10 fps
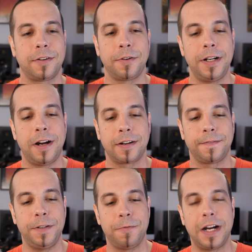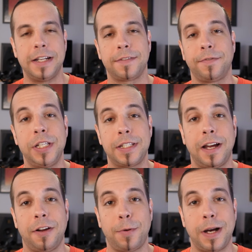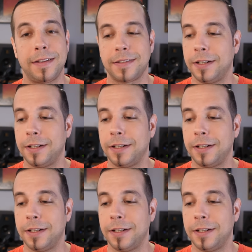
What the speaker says: choreography wise, freestyle wise.